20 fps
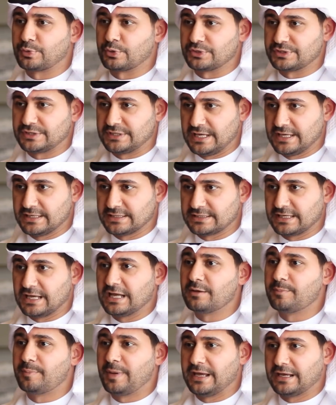process
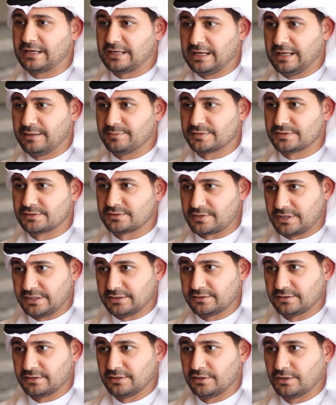and pay claims,
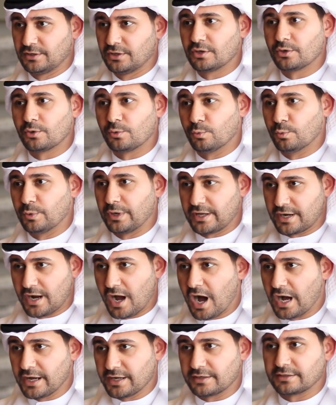right? We are
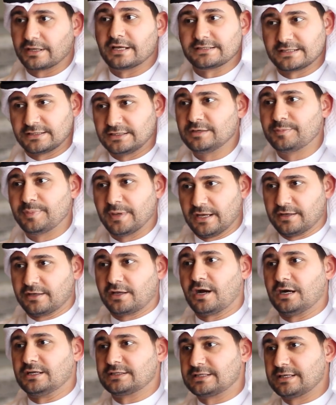hired as a TPA in
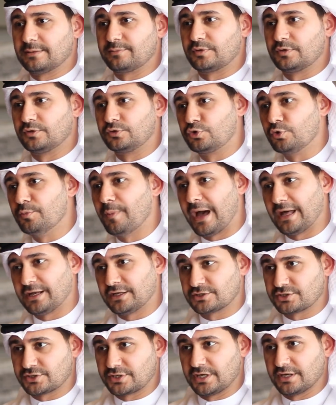concept to
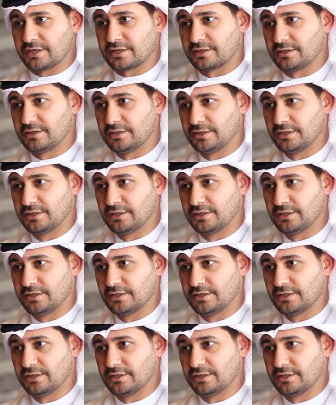manage care.